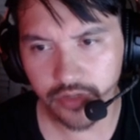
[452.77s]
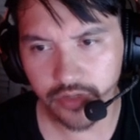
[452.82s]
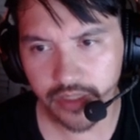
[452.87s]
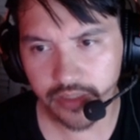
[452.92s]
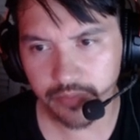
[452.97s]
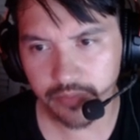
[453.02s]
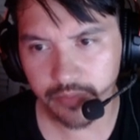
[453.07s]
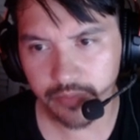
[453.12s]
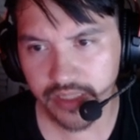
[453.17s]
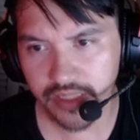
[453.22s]

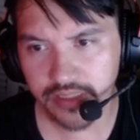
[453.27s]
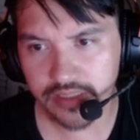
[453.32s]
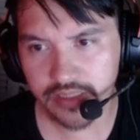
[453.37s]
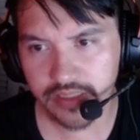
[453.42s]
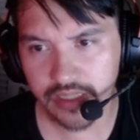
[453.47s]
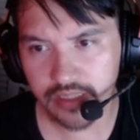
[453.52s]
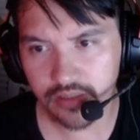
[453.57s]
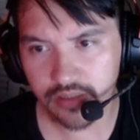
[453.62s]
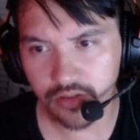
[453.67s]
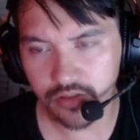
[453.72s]
rate main
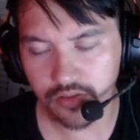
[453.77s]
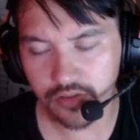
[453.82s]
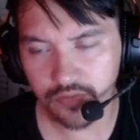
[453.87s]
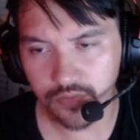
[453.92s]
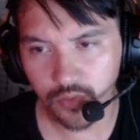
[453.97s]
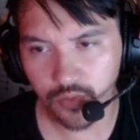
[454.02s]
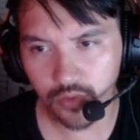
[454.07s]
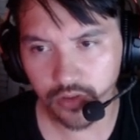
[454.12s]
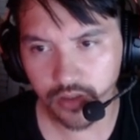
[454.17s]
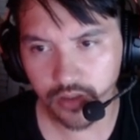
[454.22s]
stat on a
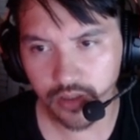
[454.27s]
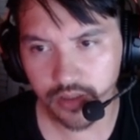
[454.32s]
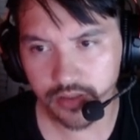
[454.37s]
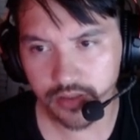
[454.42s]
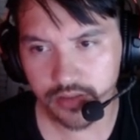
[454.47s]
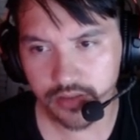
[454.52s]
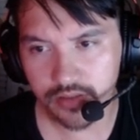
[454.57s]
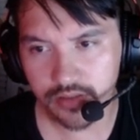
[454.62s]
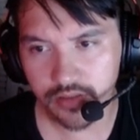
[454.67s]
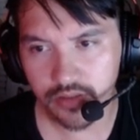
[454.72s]
4
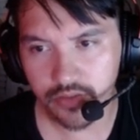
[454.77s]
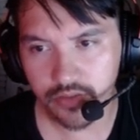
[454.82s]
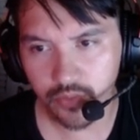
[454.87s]
cost?